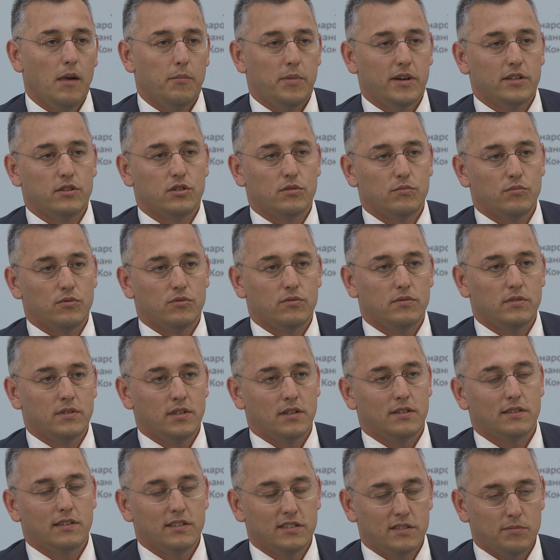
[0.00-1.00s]
This is what we
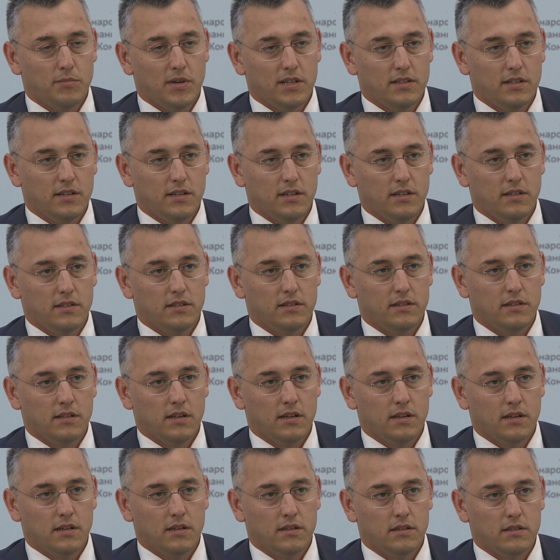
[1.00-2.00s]
see
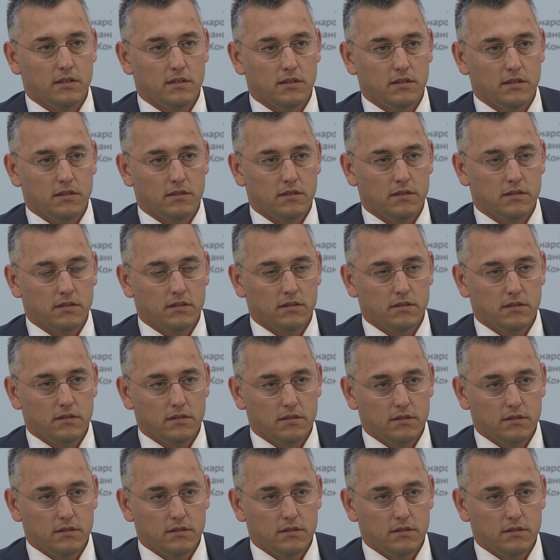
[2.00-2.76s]
right away.